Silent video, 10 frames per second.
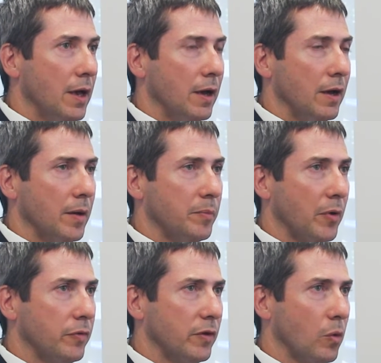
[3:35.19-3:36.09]

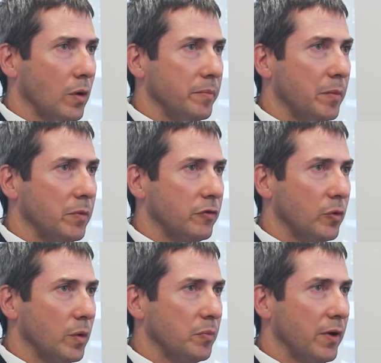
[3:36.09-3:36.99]
Both the core members
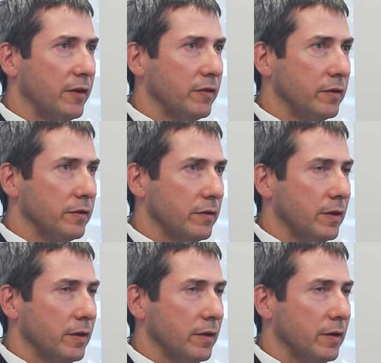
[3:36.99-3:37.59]
who are present,